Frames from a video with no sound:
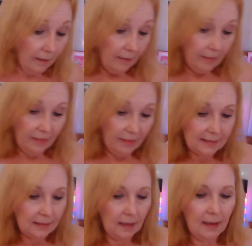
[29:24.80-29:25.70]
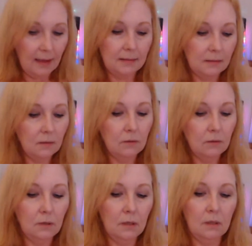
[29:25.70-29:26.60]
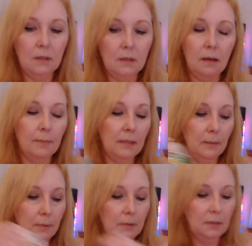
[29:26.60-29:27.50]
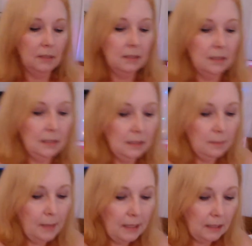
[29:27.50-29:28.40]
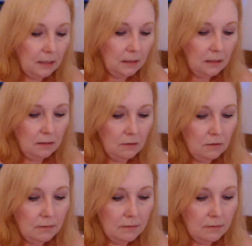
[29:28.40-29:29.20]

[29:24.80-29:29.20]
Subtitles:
That's that. So now I'm going to put these things back in here.